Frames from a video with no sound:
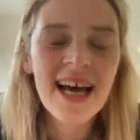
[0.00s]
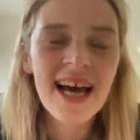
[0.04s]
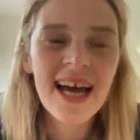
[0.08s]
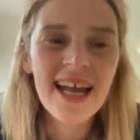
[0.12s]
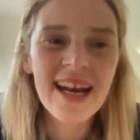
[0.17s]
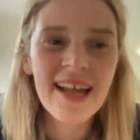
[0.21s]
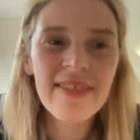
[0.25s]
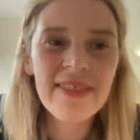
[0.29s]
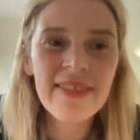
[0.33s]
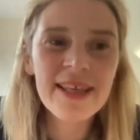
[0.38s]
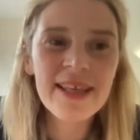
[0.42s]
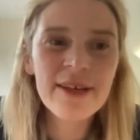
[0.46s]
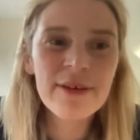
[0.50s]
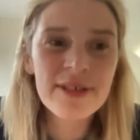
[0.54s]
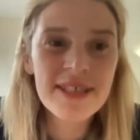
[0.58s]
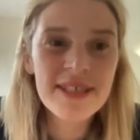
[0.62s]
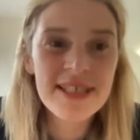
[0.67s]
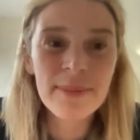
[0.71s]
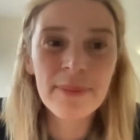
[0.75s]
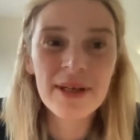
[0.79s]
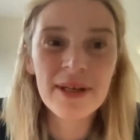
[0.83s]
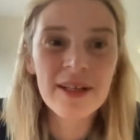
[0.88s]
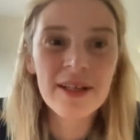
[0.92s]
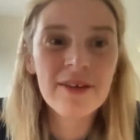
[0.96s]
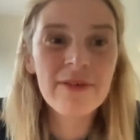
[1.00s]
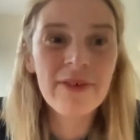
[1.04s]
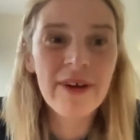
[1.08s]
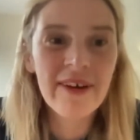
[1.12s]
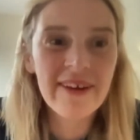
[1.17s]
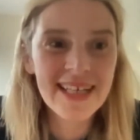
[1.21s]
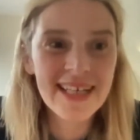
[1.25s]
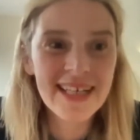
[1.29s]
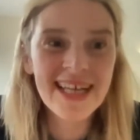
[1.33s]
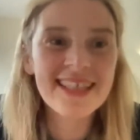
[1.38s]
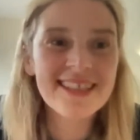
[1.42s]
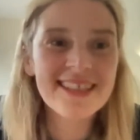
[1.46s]
And I think you're someone who
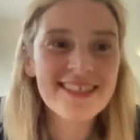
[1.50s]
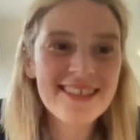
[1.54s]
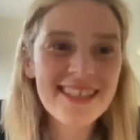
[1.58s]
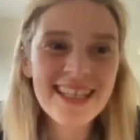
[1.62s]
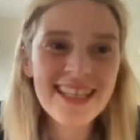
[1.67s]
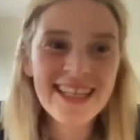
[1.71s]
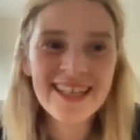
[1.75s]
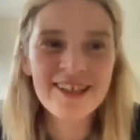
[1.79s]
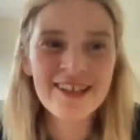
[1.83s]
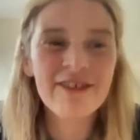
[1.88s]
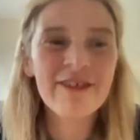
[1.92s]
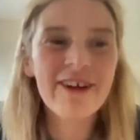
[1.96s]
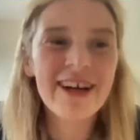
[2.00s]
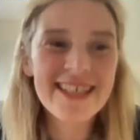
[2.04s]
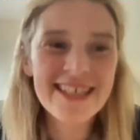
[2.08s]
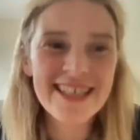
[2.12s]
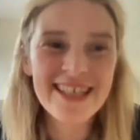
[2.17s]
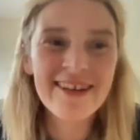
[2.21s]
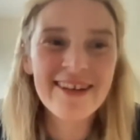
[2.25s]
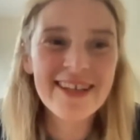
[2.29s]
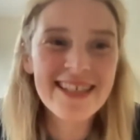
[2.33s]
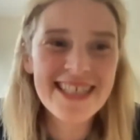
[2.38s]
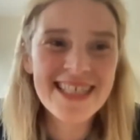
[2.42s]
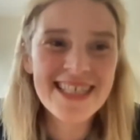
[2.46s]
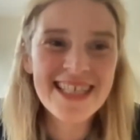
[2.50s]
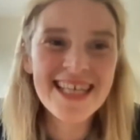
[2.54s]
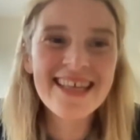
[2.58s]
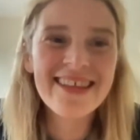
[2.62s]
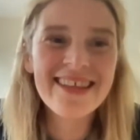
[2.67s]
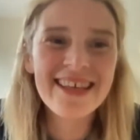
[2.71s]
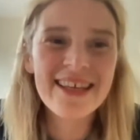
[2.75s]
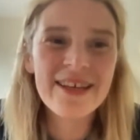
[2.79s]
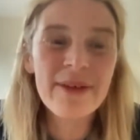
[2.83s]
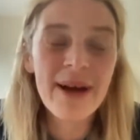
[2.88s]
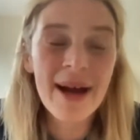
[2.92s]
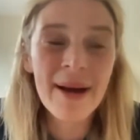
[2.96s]
very naturally in your writing, you can see
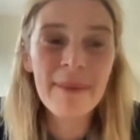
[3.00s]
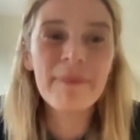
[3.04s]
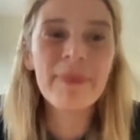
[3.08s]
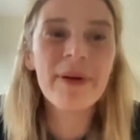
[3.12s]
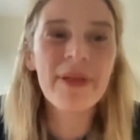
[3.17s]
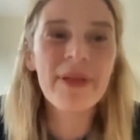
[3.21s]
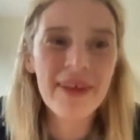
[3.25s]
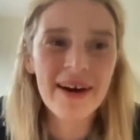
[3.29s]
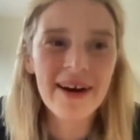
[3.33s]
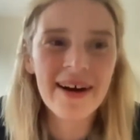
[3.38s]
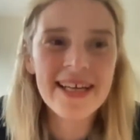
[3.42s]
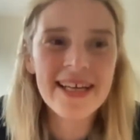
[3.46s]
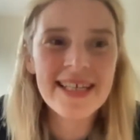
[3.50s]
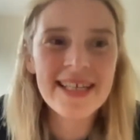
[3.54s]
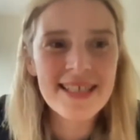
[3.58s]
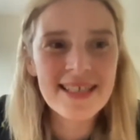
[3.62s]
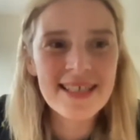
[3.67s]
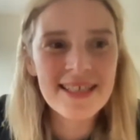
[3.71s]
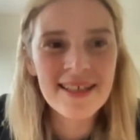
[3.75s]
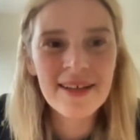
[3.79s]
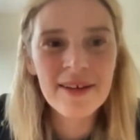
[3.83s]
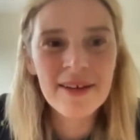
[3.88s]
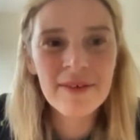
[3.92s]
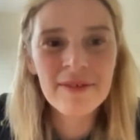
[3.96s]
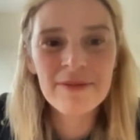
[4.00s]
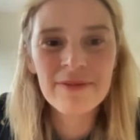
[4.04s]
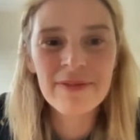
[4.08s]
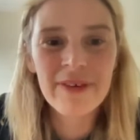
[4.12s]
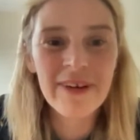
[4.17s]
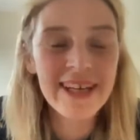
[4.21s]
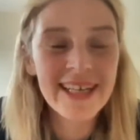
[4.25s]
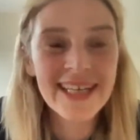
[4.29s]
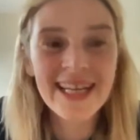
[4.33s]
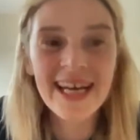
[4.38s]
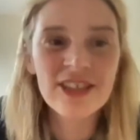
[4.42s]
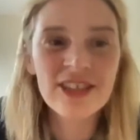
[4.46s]
that you empathize
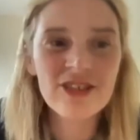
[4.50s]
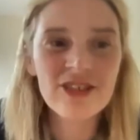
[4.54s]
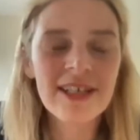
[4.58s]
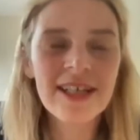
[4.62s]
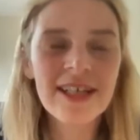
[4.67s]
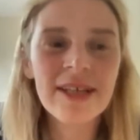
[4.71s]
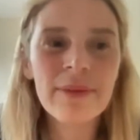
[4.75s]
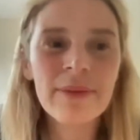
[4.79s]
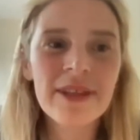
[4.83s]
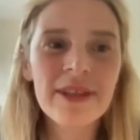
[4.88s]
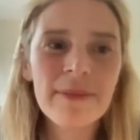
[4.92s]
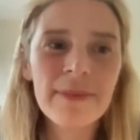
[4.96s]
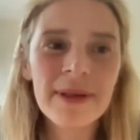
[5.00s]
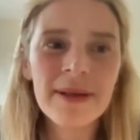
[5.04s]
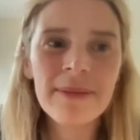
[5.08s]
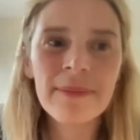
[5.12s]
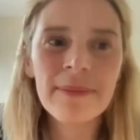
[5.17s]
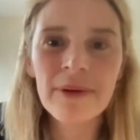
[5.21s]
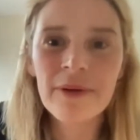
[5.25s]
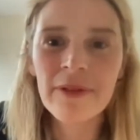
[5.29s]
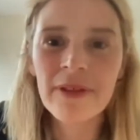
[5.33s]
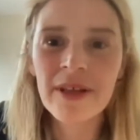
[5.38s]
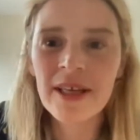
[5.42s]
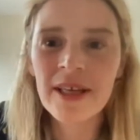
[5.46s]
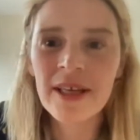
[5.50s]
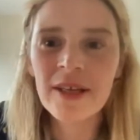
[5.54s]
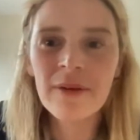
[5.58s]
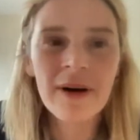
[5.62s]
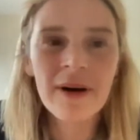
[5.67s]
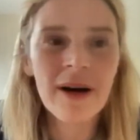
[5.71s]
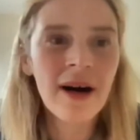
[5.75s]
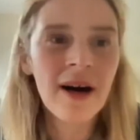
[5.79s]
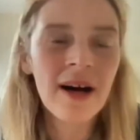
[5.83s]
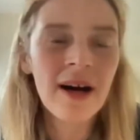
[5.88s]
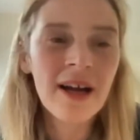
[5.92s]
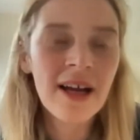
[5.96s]
very naturally with the people that you
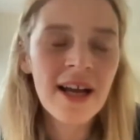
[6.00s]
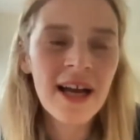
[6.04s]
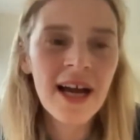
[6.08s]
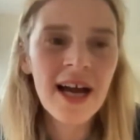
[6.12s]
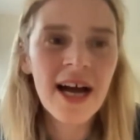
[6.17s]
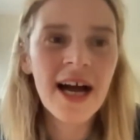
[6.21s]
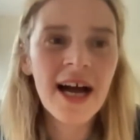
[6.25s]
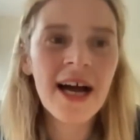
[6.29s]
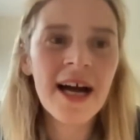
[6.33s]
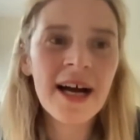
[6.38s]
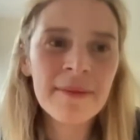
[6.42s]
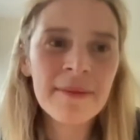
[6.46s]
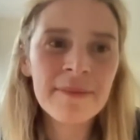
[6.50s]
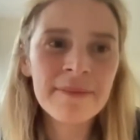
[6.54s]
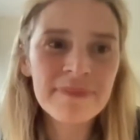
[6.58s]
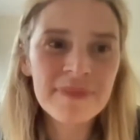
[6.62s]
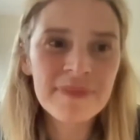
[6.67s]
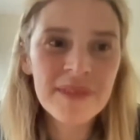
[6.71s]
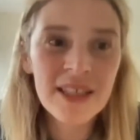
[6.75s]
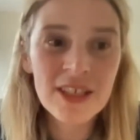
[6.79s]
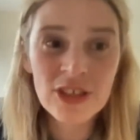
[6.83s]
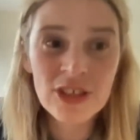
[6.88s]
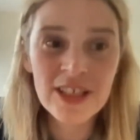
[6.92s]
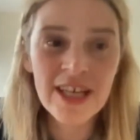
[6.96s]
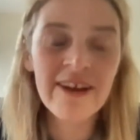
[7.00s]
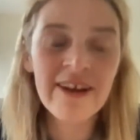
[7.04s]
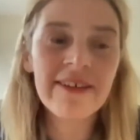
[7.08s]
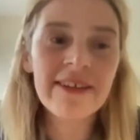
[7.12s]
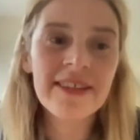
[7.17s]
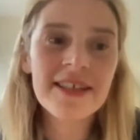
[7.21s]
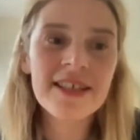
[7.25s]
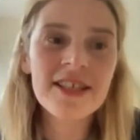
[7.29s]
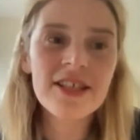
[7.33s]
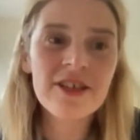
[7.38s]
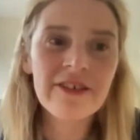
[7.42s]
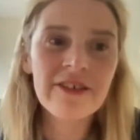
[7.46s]
are sharing
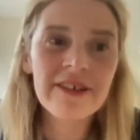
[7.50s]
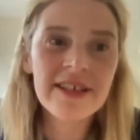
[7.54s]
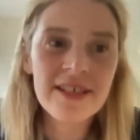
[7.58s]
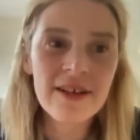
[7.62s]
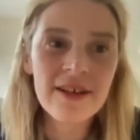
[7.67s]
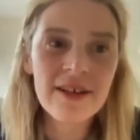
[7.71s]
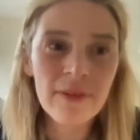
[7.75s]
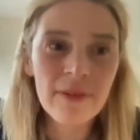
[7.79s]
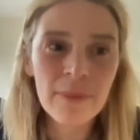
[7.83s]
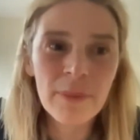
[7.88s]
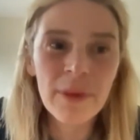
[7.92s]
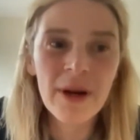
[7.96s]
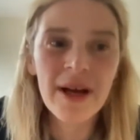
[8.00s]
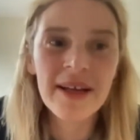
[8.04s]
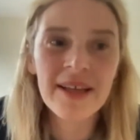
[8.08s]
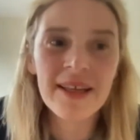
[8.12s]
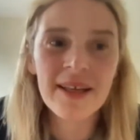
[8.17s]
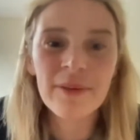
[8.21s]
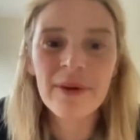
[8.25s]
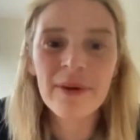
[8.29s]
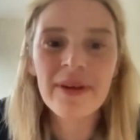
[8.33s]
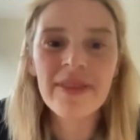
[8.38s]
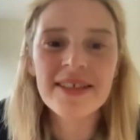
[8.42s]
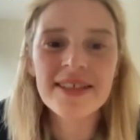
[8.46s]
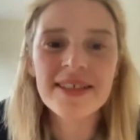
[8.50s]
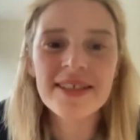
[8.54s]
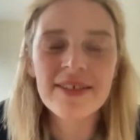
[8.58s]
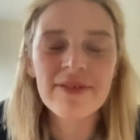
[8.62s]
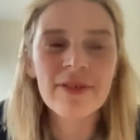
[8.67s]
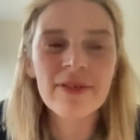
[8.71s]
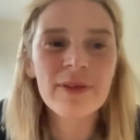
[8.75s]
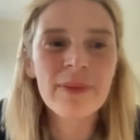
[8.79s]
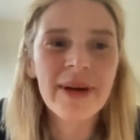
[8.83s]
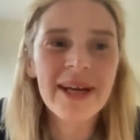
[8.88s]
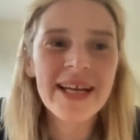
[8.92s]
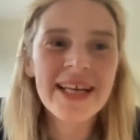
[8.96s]
the stories of and working with in
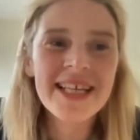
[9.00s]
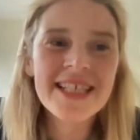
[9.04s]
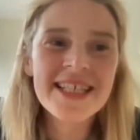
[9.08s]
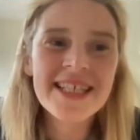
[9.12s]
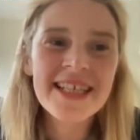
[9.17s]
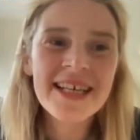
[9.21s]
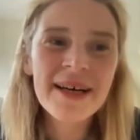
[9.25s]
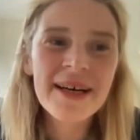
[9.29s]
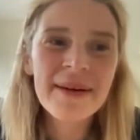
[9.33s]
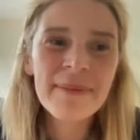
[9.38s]
different ways.